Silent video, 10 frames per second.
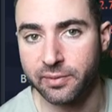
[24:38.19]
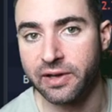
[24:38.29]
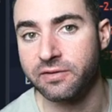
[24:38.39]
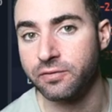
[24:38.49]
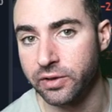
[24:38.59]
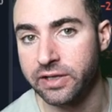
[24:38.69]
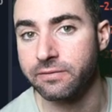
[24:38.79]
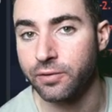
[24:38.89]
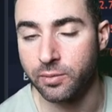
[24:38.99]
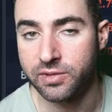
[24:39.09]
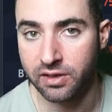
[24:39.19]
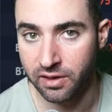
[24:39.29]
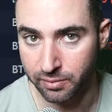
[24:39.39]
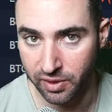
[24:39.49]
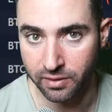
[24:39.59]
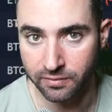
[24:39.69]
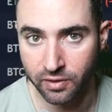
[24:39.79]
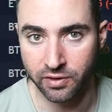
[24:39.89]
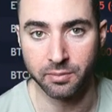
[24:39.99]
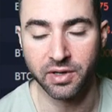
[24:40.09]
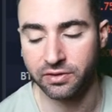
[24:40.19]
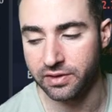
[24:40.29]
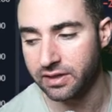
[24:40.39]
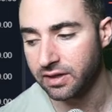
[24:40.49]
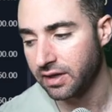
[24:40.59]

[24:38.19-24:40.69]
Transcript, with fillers: We haven't fully confirmed above on the monthly